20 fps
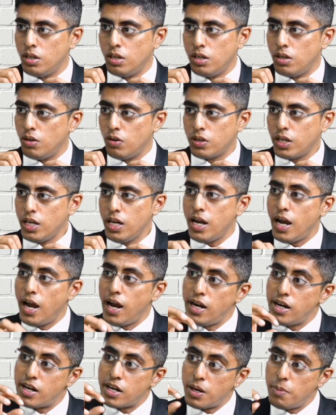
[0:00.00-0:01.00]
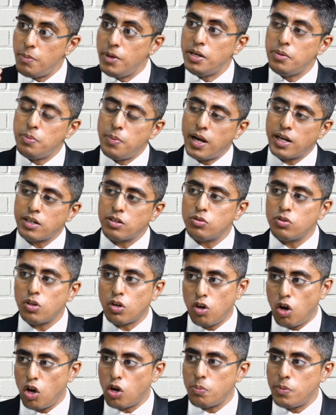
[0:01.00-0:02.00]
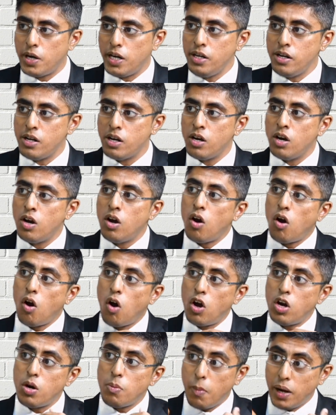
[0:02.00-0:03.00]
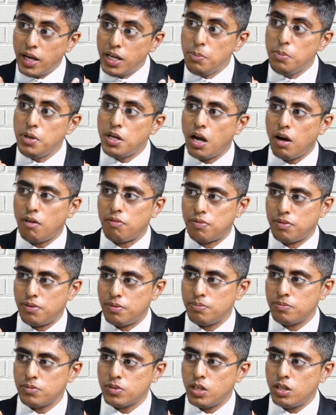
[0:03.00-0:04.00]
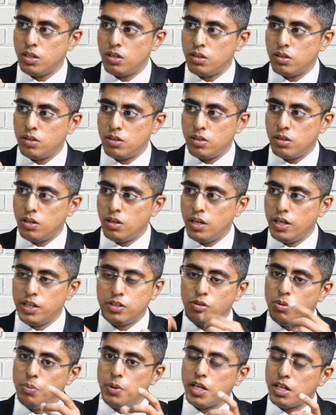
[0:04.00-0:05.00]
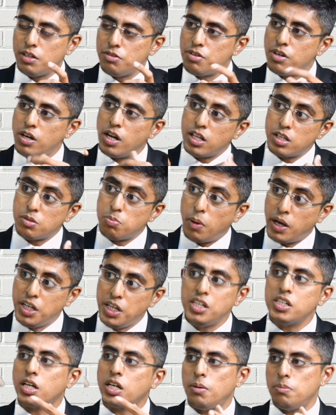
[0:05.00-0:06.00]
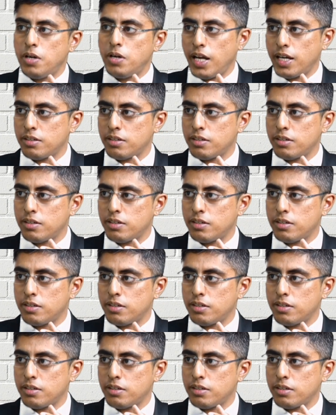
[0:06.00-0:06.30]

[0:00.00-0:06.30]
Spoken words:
Okay, and remit back to the government on my behalf. It will be considered as my income tax.